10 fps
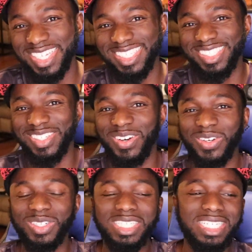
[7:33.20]

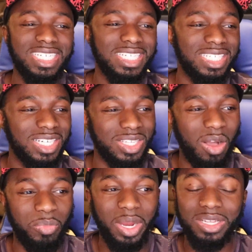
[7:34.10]
So
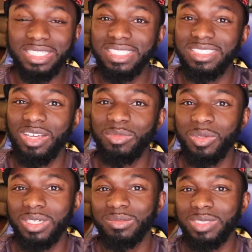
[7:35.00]
apparently this is gonna be
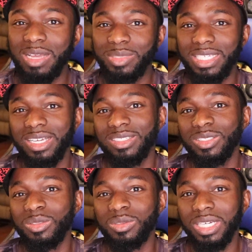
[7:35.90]
one of them type of characters
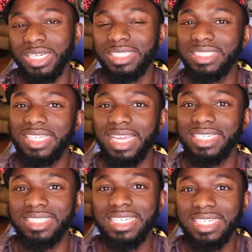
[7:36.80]
who does take
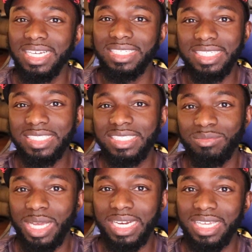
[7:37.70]
a decent
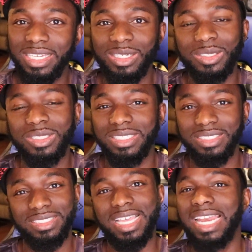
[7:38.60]
amount of L's, and
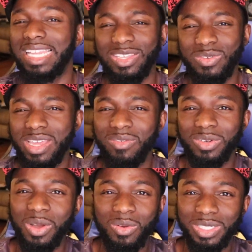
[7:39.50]
it's kind of like you never
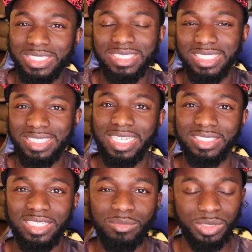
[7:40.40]
know when he's gonna take a
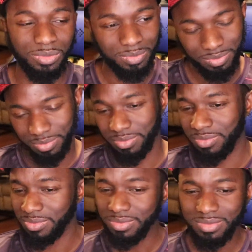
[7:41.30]
W.
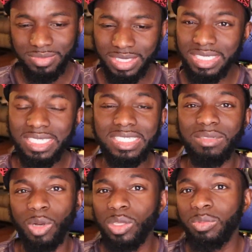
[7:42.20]
He gets
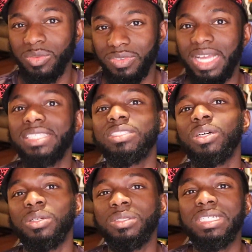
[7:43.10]
in multiple fights,
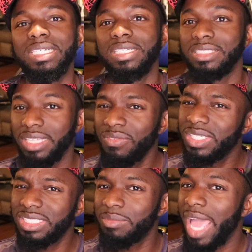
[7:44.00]
so there's
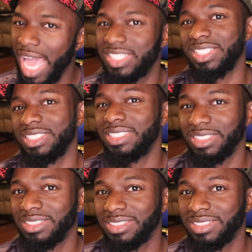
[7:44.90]
definitely some action here.